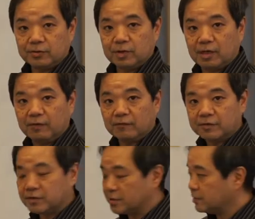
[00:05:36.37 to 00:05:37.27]
at the
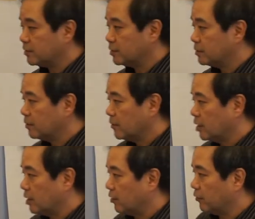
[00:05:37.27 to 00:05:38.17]
conference
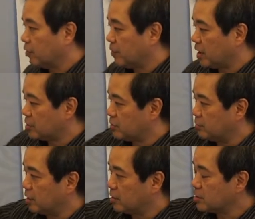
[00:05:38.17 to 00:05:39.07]
over the past
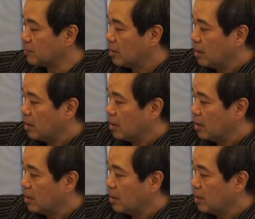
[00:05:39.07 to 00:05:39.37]
2 days.